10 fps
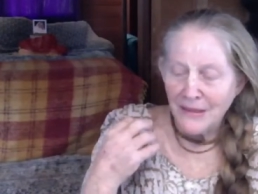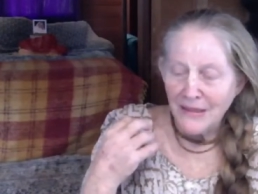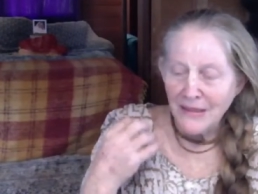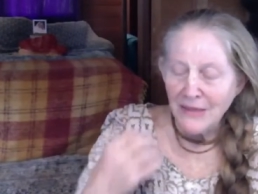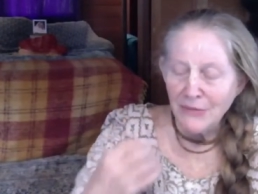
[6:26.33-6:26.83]

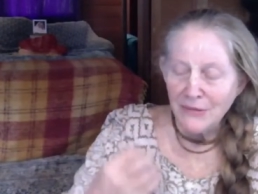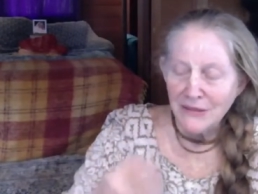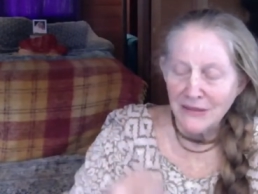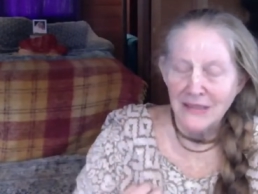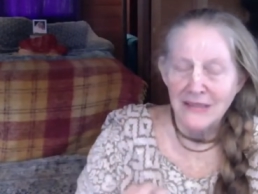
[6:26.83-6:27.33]
he
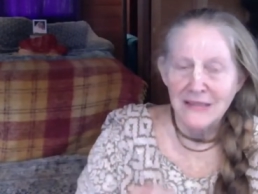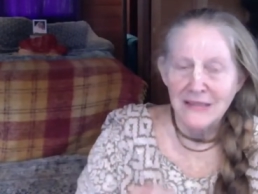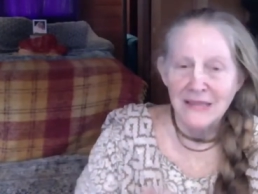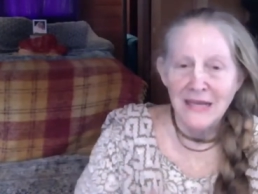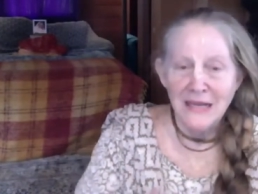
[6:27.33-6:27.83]
was
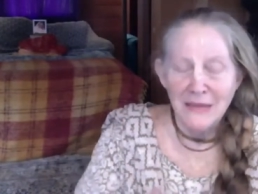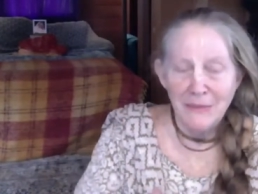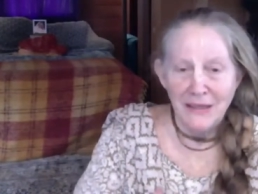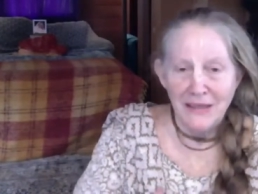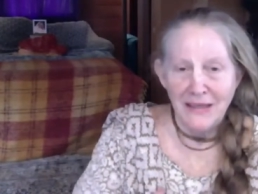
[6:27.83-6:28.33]
telling
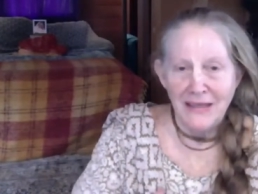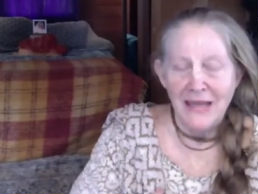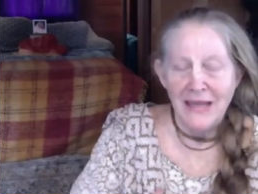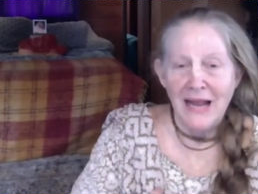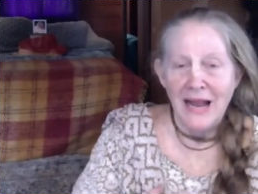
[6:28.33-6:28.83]
me
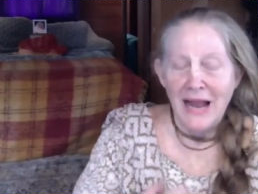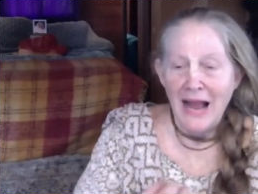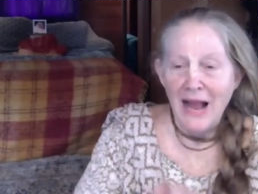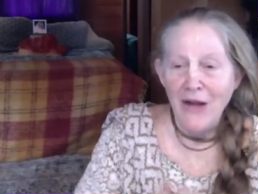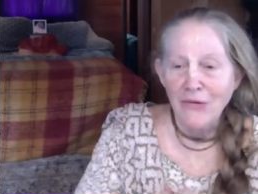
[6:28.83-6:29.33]

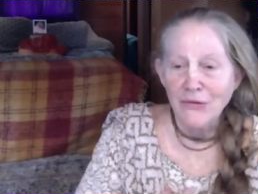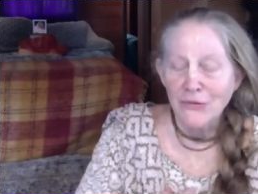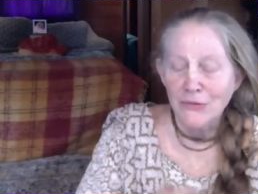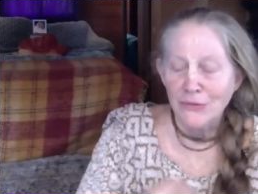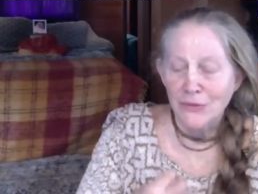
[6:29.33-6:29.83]
how
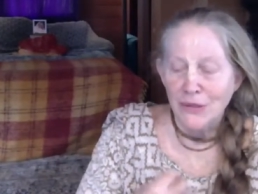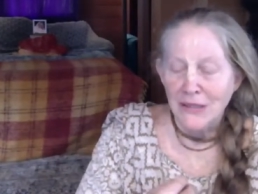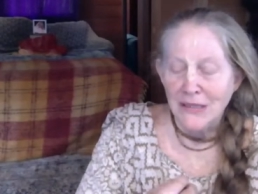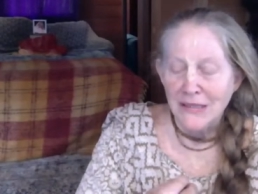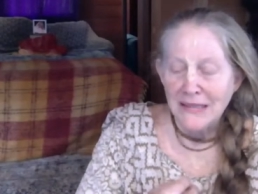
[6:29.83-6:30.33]
to
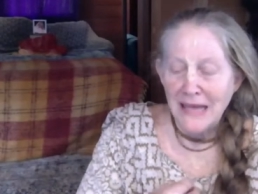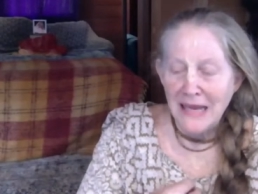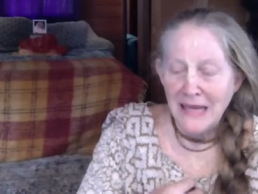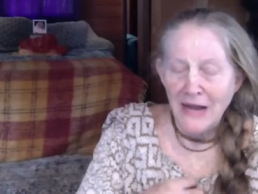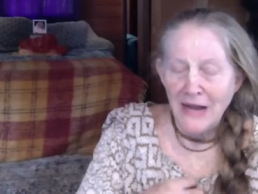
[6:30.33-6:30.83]

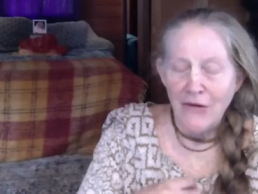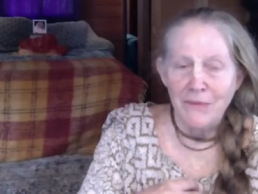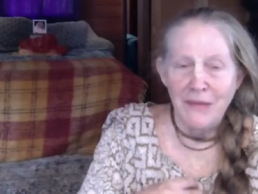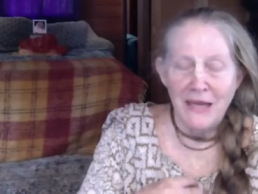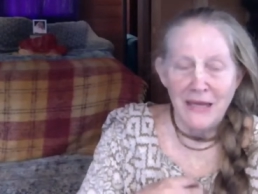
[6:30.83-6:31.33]
take out
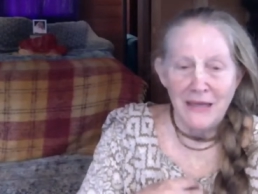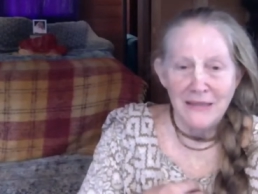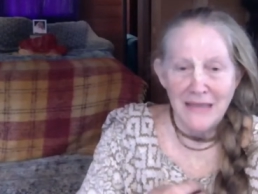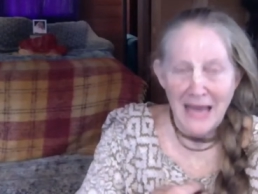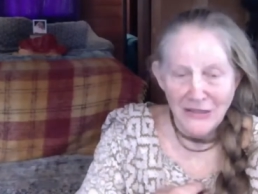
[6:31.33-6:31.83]
my
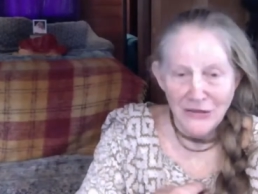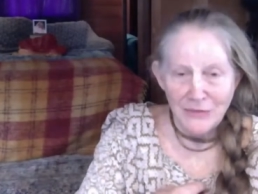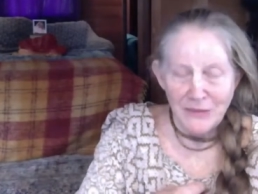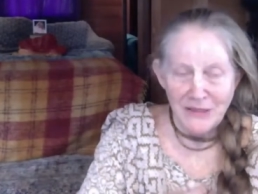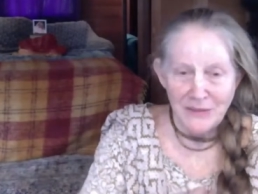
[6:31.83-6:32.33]

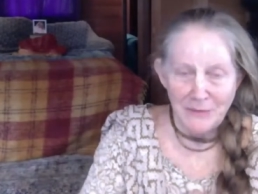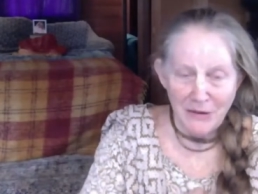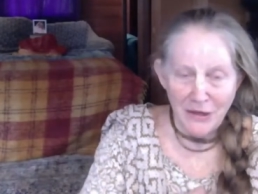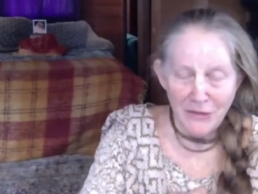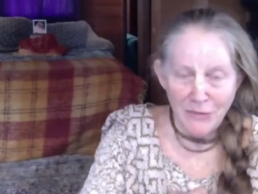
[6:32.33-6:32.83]
attachments, my
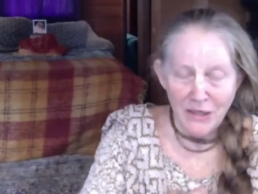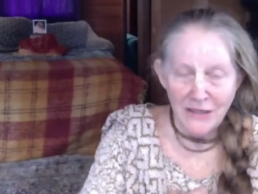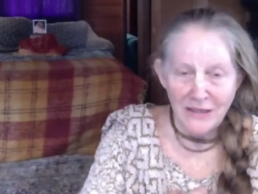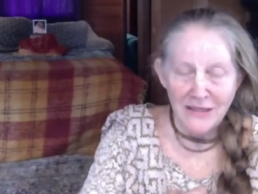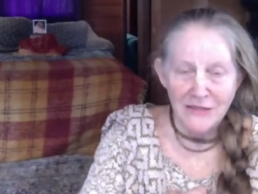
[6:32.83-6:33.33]

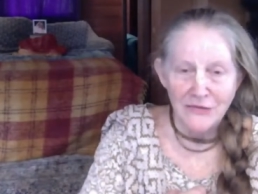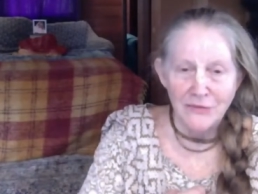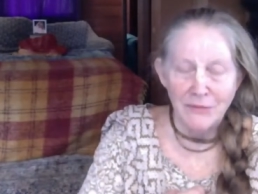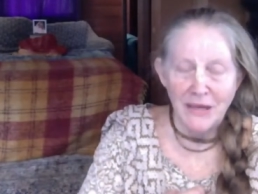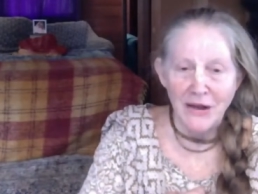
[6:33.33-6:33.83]
unwanted things
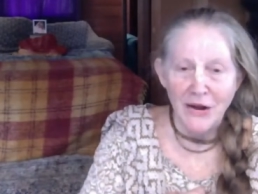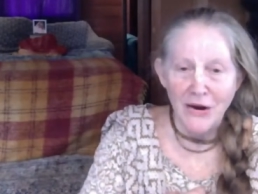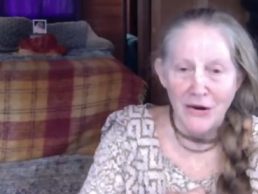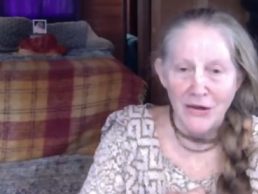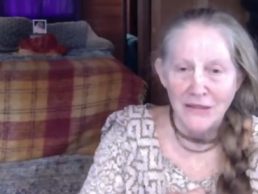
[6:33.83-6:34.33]
from my
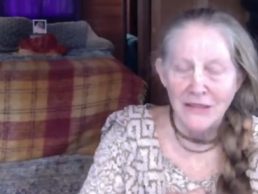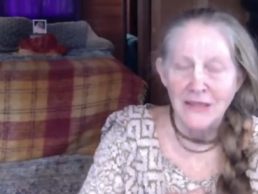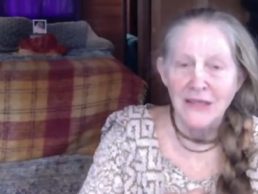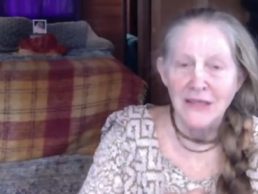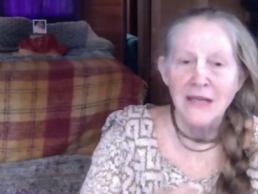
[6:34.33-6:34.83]
heart
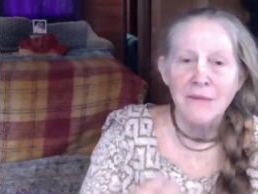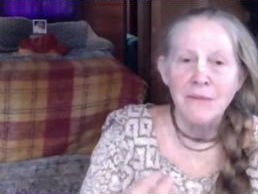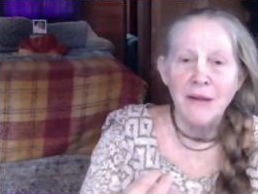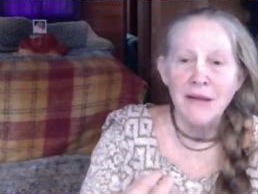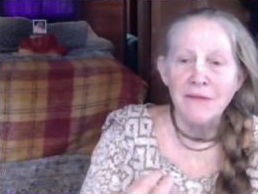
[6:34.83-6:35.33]

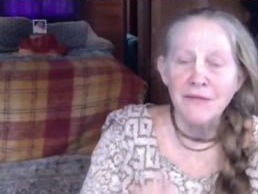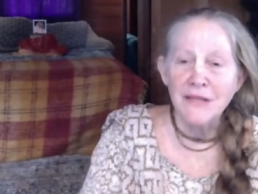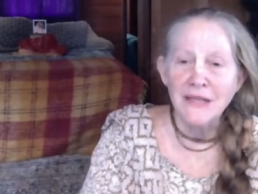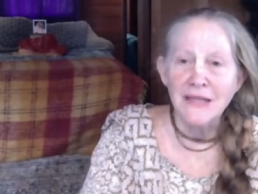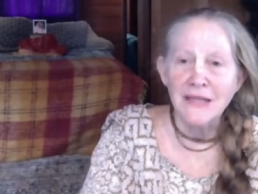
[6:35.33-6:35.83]
by
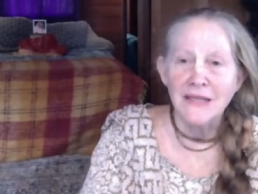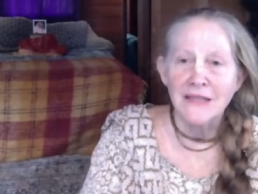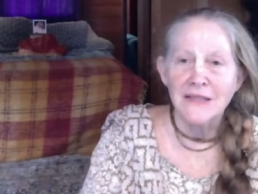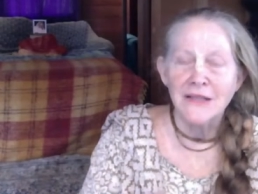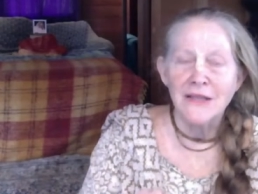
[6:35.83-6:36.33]
filling
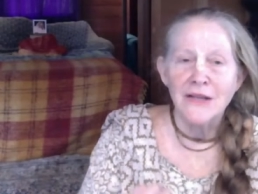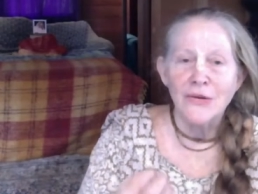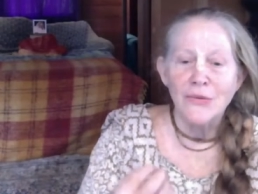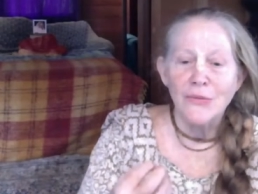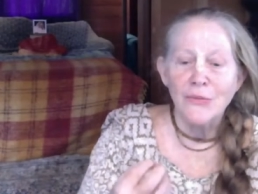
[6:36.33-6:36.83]
it
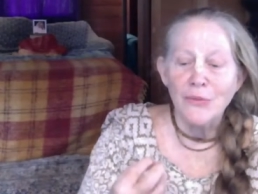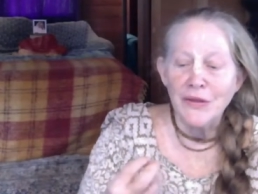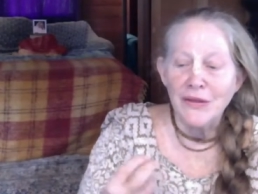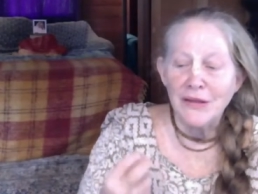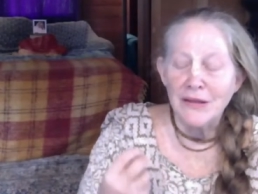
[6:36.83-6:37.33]
with